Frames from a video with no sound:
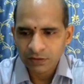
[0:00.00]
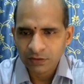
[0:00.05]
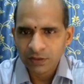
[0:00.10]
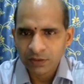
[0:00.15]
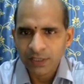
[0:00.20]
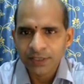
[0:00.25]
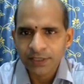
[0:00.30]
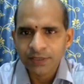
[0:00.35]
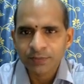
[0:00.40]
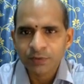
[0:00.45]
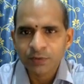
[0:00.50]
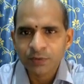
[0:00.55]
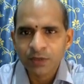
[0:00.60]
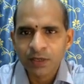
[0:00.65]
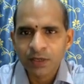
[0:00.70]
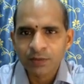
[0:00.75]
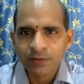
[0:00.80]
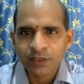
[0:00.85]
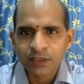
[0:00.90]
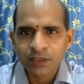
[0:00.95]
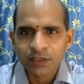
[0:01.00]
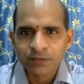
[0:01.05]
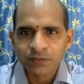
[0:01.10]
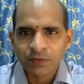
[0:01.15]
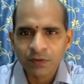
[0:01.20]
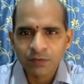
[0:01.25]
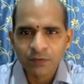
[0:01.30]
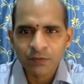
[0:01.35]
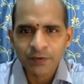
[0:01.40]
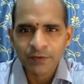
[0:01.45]
write a program in this
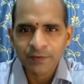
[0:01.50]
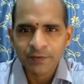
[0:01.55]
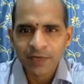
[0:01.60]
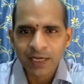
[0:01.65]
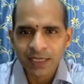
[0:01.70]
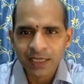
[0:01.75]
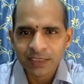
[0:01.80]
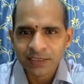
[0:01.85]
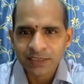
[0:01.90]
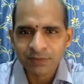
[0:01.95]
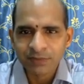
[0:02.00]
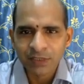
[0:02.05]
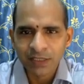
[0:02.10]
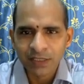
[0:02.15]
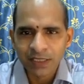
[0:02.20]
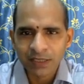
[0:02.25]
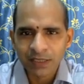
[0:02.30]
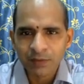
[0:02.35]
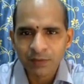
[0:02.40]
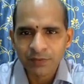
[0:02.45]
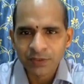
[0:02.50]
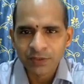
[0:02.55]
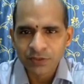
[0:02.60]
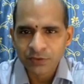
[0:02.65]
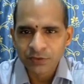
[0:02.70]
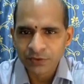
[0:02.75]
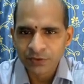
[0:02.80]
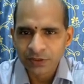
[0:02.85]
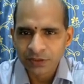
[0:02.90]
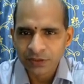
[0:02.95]
form. We will accept the name of a
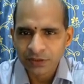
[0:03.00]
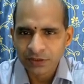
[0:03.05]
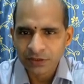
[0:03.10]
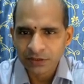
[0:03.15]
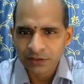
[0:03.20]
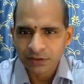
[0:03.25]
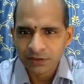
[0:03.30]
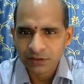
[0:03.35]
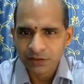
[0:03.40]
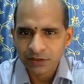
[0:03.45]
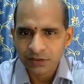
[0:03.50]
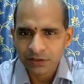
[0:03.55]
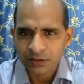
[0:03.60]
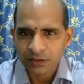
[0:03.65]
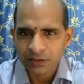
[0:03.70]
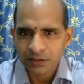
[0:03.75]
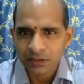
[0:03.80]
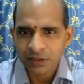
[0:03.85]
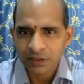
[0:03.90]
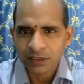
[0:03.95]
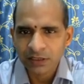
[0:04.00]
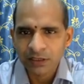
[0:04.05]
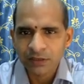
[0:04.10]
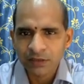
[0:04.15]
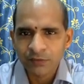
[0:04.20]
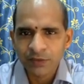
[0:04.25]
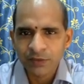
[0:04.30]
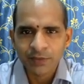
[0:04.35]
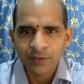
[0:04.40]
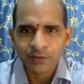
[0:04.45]
student and
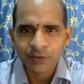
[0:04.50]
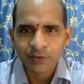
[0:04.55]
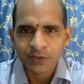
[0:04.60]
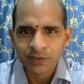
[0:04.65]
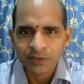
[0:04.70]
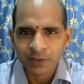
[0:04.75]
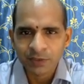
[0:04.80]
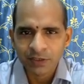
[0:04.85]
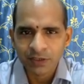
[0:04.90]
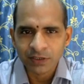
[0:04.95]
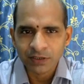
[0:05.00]
we have to display